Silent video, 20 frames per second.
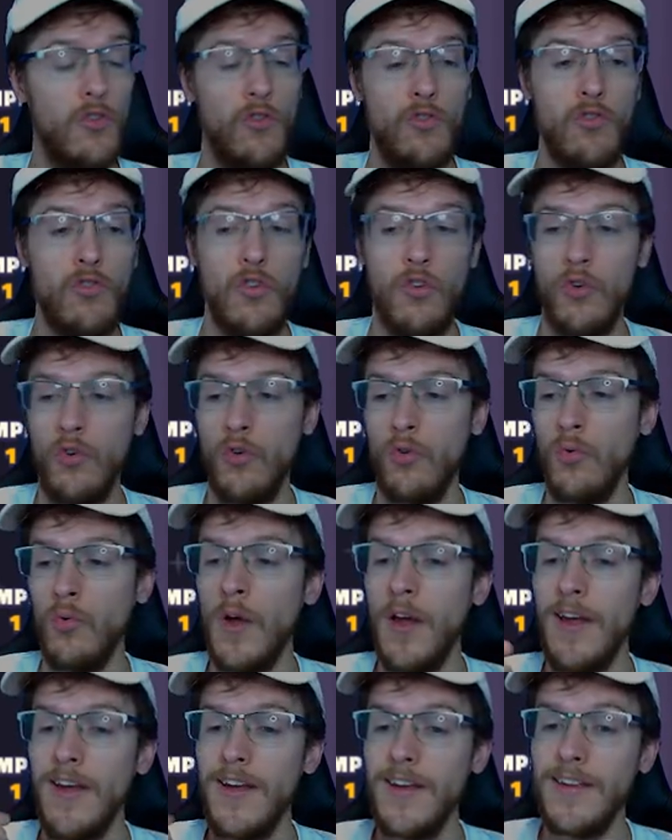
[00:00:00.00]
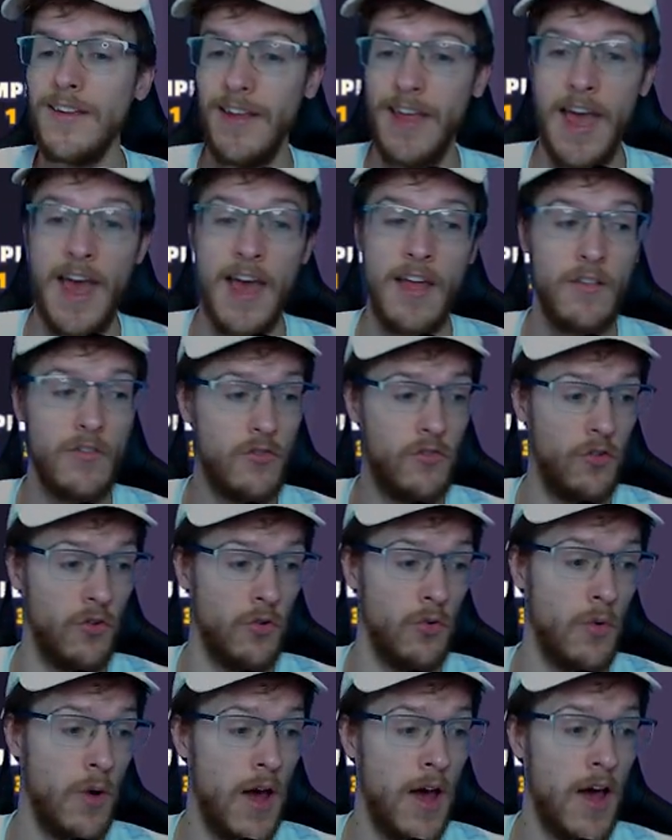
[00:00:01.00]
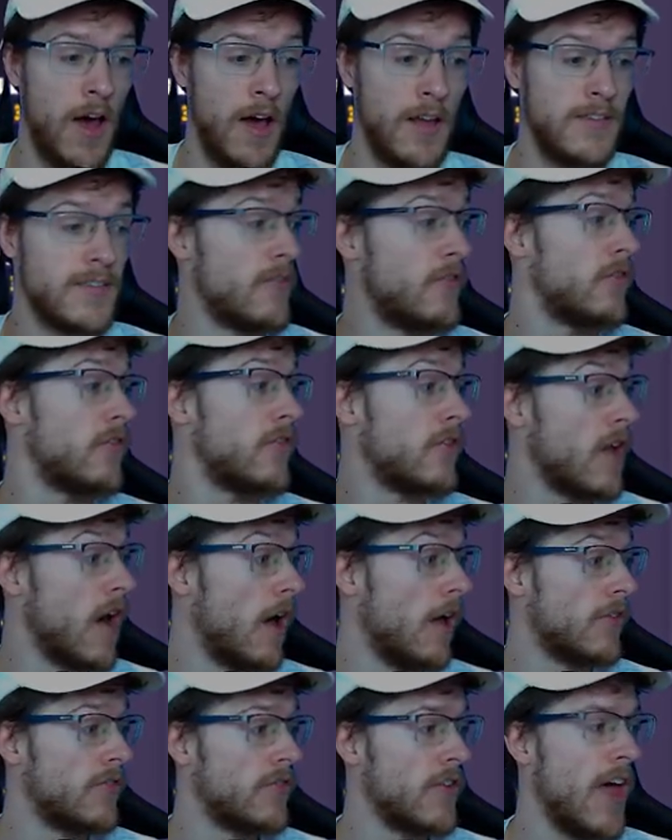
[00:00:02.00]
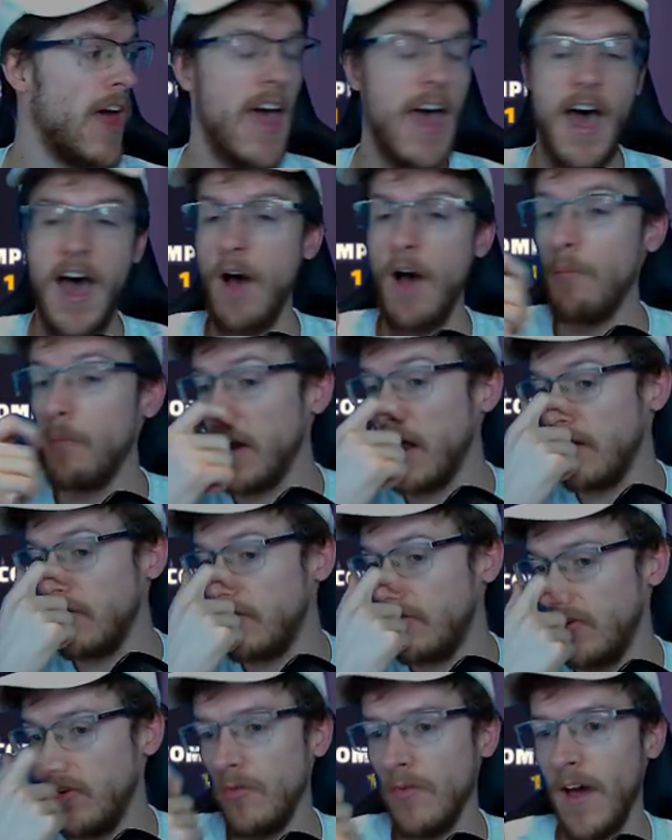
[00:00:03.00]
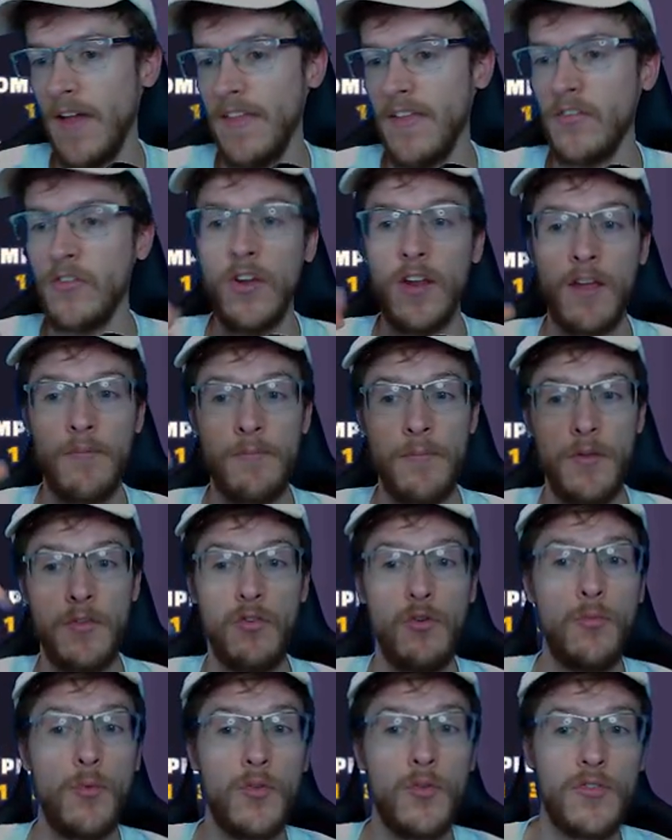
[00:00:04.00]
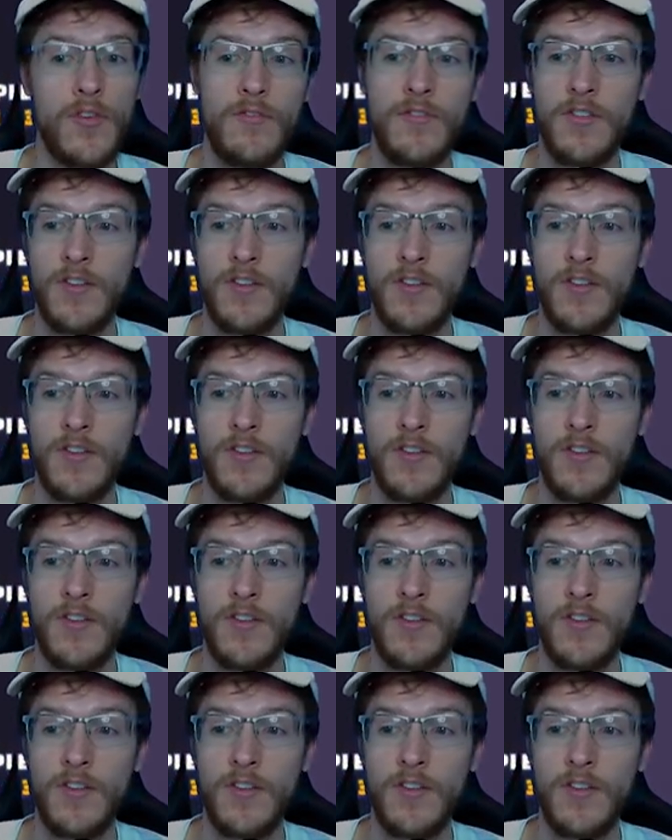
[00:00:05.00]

to get to uh, seven stars. And when I do that, that's going to give me two more seven star